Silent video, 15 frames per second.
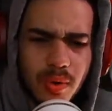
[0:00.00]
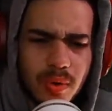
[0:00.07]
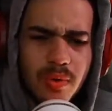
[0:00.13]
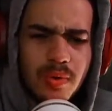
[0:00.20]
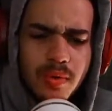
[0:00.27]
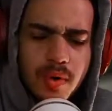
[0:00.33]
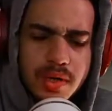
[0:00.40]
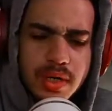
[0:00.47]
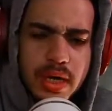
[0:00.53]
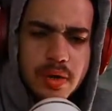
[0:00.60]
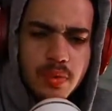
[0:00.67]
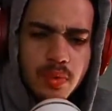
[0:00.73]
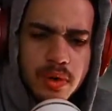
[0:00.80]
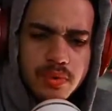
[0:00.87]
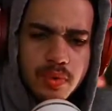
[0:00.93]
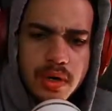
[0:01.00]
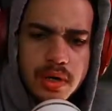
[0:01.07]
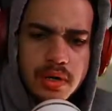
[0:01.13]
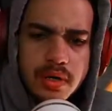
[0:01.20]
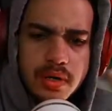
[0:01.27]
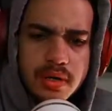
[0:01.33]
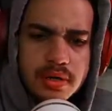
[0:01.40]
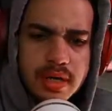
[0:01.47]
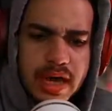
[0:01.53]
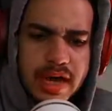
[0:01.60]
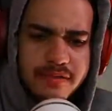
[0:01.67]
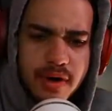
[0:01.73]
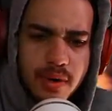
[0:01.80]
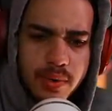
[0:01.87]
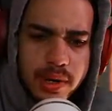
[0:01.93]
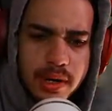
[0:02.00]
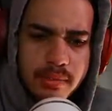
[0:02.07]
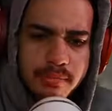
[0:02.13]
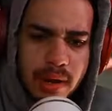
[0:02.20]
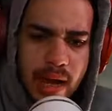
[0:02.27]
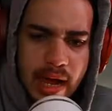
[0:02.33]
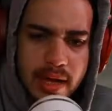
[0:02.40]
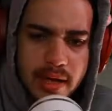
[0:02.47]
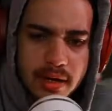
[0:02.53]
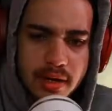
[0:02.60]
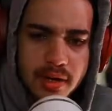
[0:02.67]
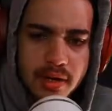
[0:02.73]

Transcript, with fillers: Ooh, okay, 1-1. Dave O on the block.